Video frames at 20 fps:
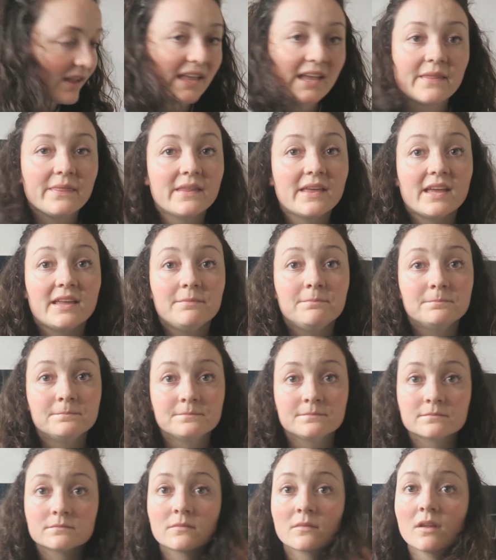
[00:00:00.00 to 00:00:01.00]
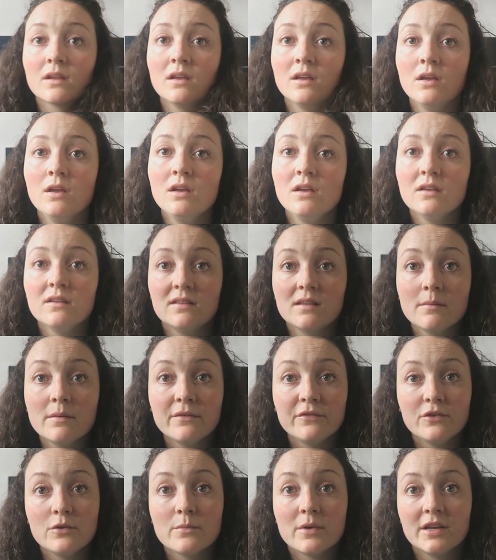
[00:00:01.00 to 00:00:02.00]
And then some
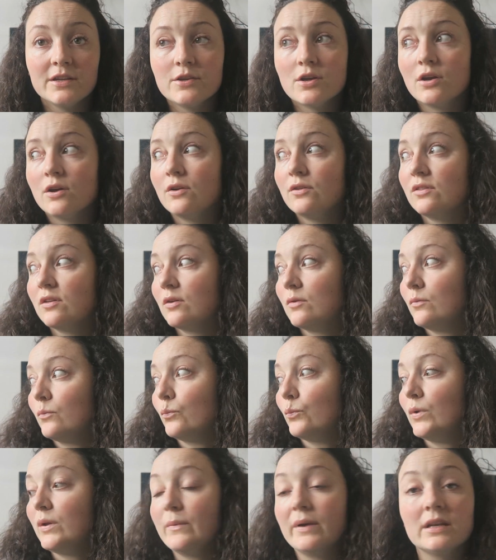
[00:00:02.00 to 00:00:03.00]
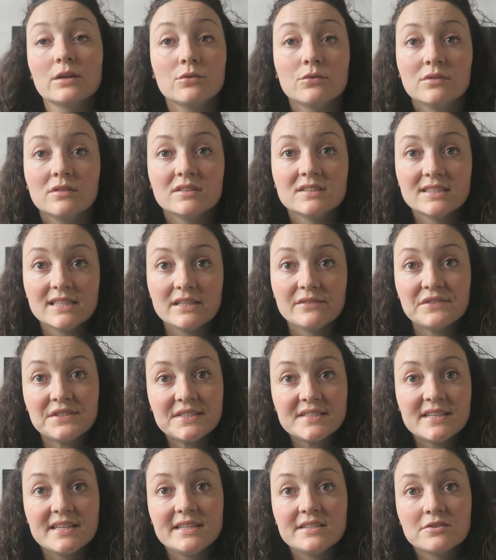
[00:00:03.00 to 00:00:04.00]
of you might know that we went on the
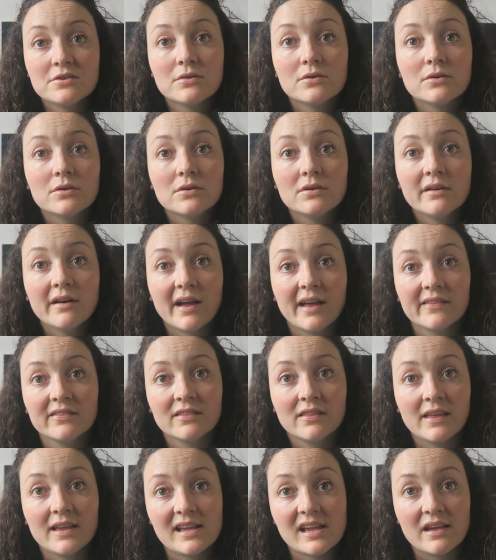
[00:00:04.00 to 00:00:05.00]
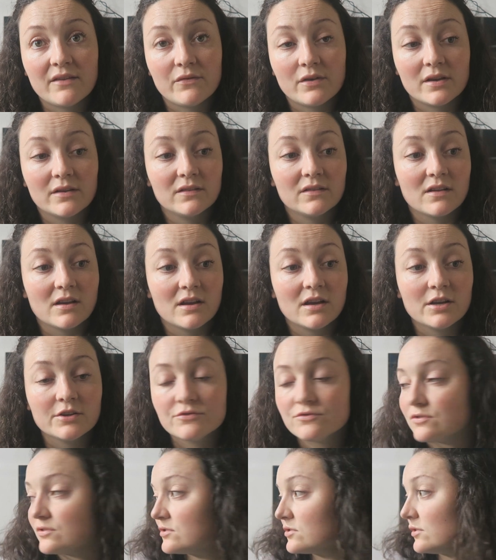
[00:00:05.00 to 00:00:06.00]
DVC tour and they gave us a
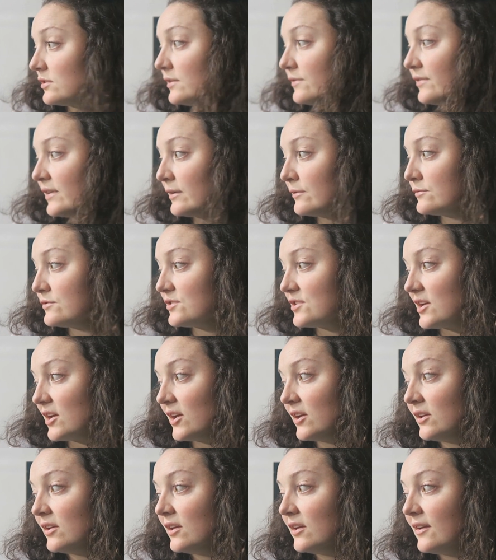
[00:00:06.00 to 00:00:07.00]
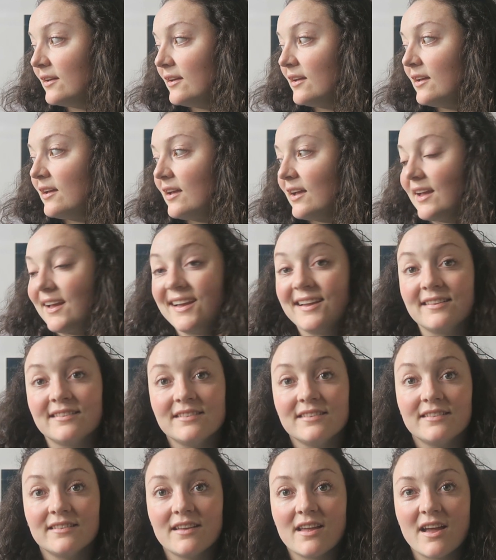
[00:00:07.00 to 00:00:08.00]
$100 voucher,
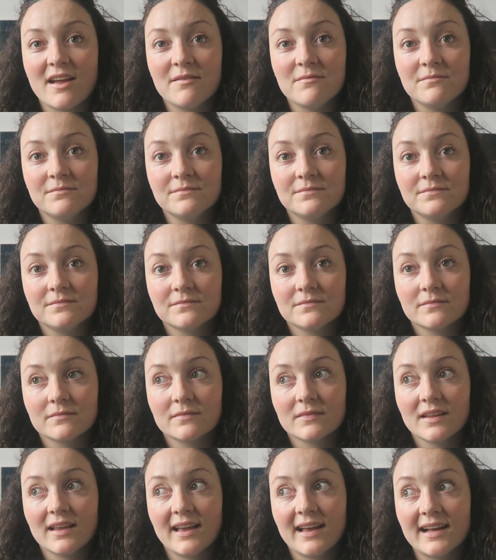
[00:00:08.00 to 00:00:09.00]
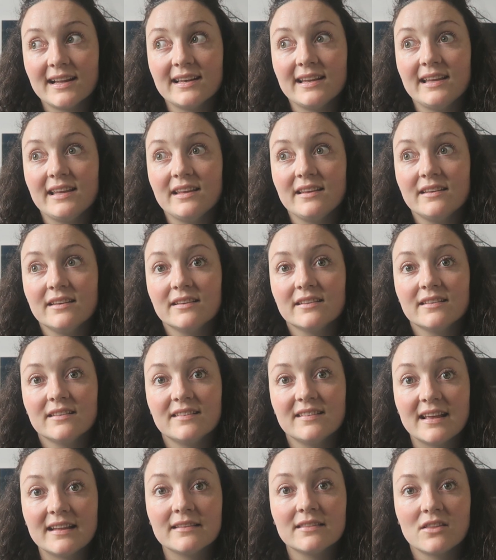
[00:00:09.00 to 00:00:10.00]
and Ali
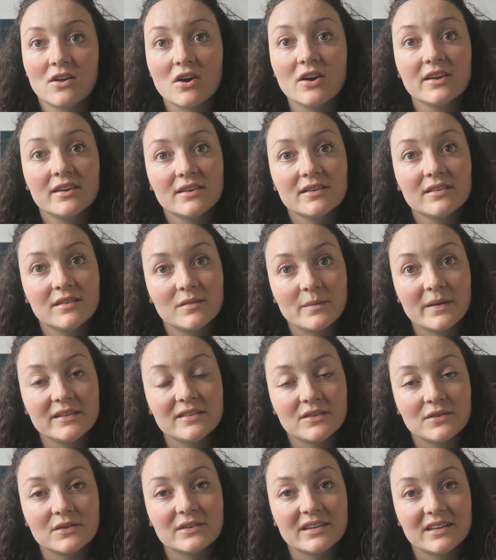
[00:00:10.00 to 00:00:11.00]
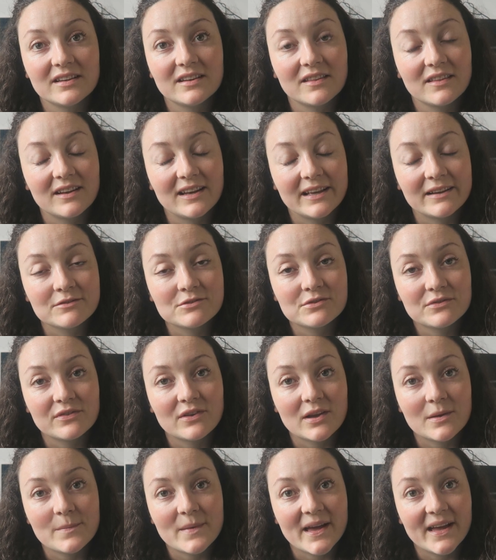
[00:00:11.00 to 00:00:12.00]
said that I could spend it on another
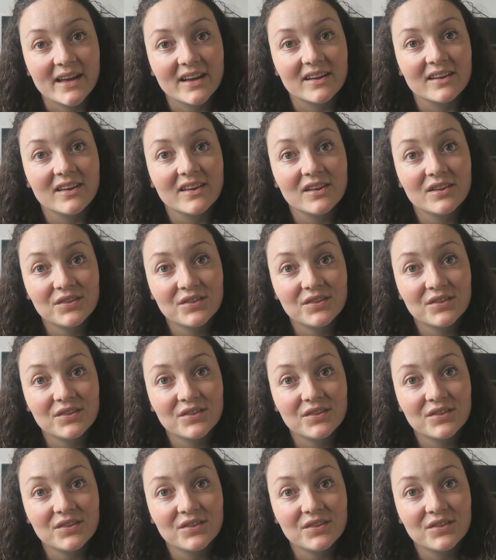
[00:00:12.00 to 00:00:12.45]
Loungefly bag.